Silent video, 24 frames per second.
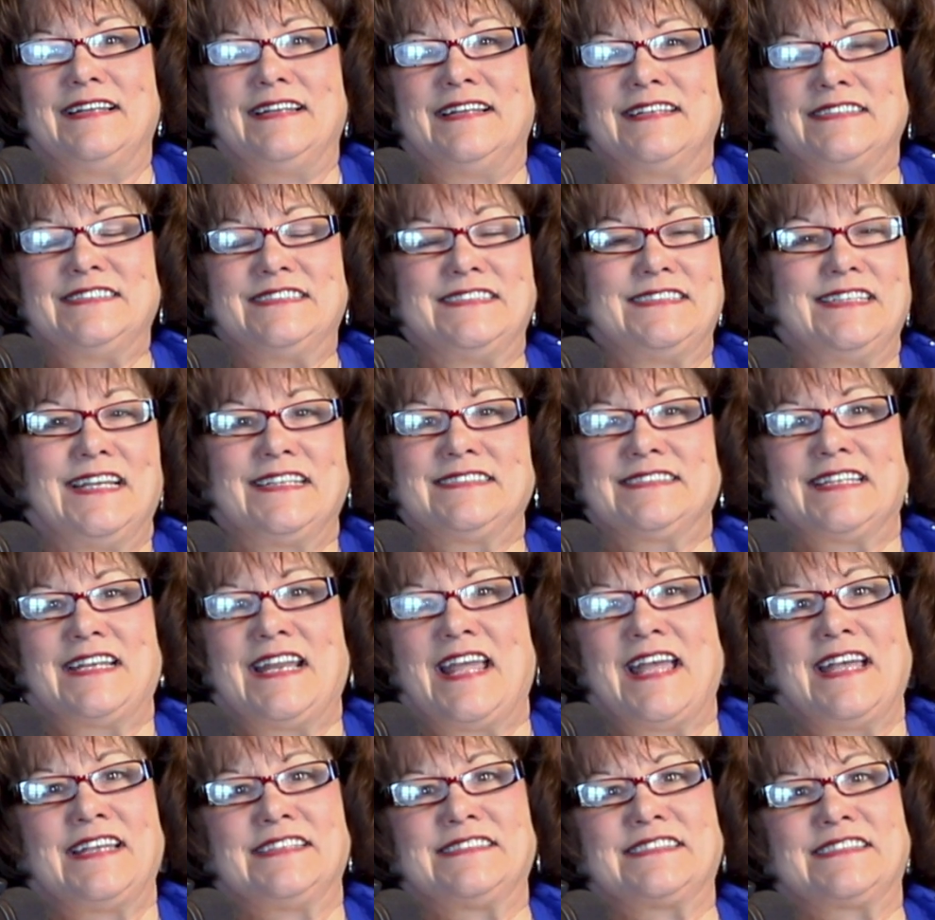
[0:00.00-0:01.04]
She doesn't
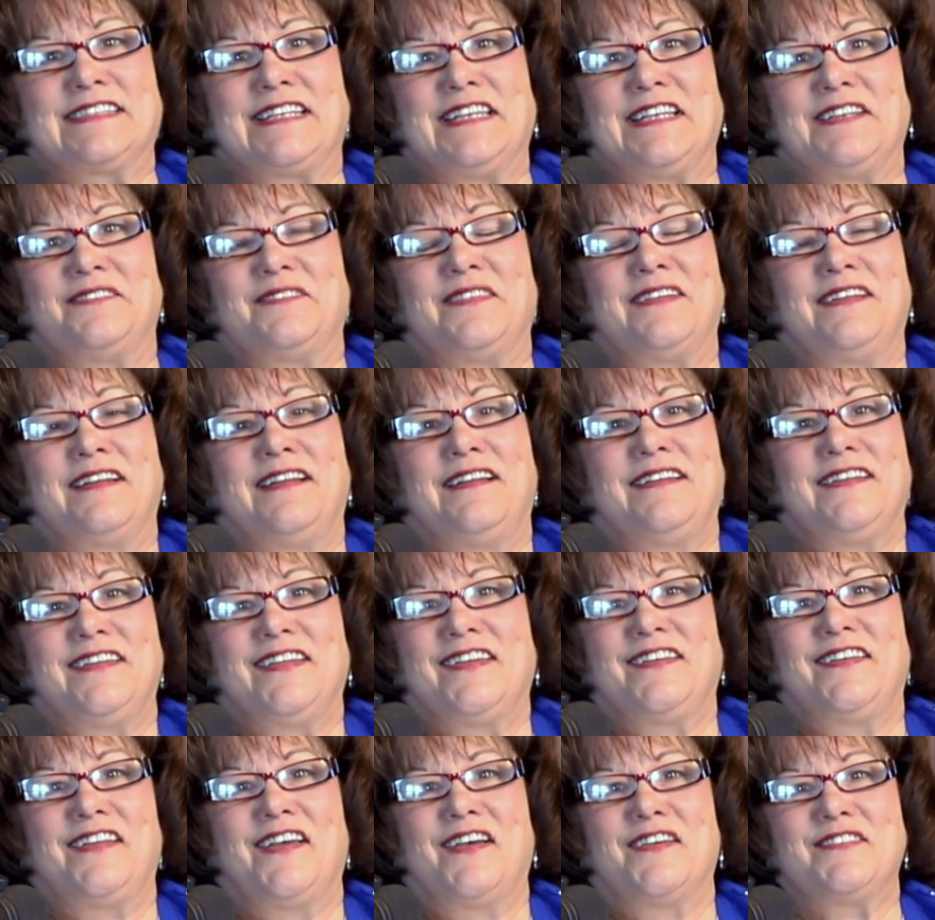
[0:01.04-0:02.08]
ask him,
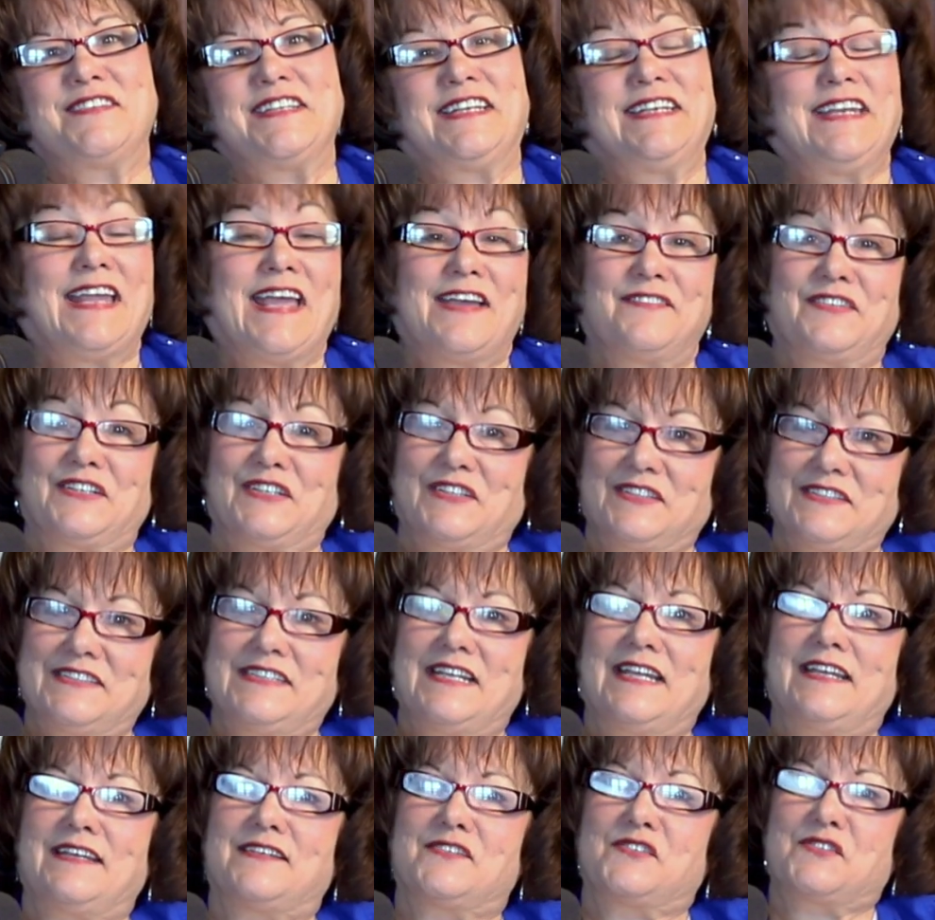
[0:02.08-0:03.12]
did he have a good
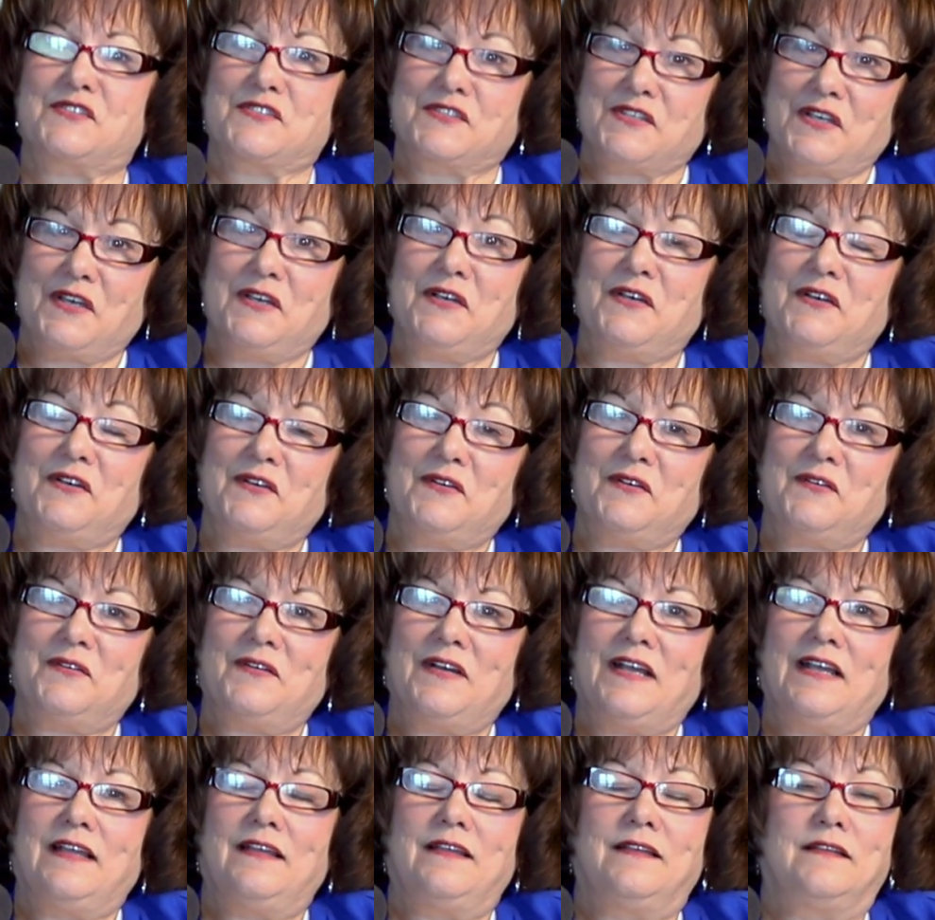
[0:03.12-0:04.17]
day at school?
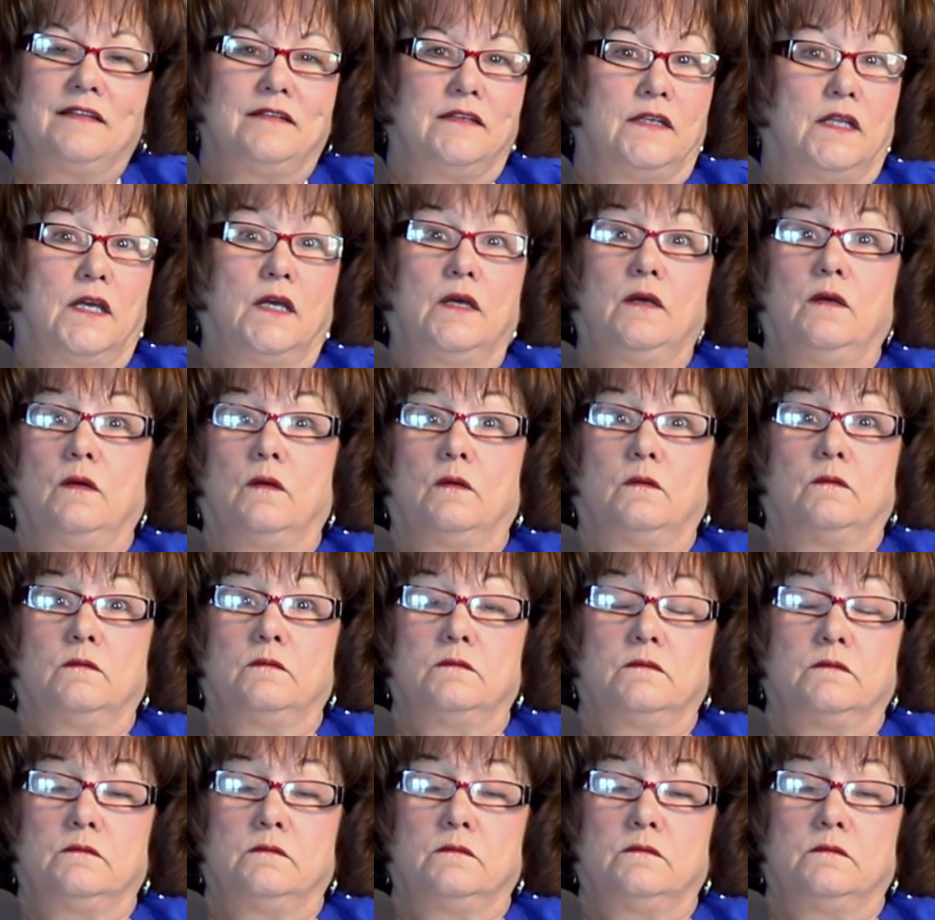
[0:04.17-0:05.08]
No.